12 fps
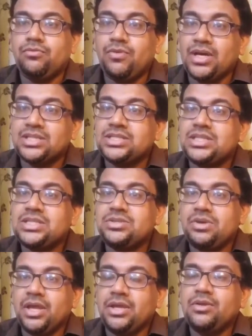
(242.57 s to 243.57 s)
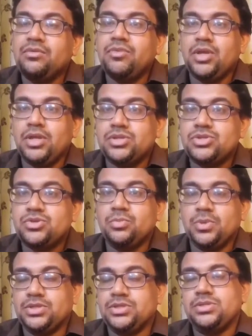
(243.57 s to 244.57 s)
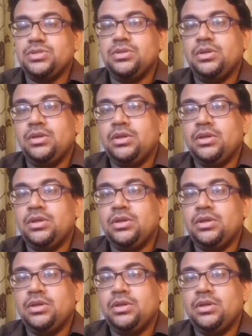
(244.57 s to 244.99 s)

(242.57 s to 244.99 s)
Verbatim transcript: faster drying of the instruments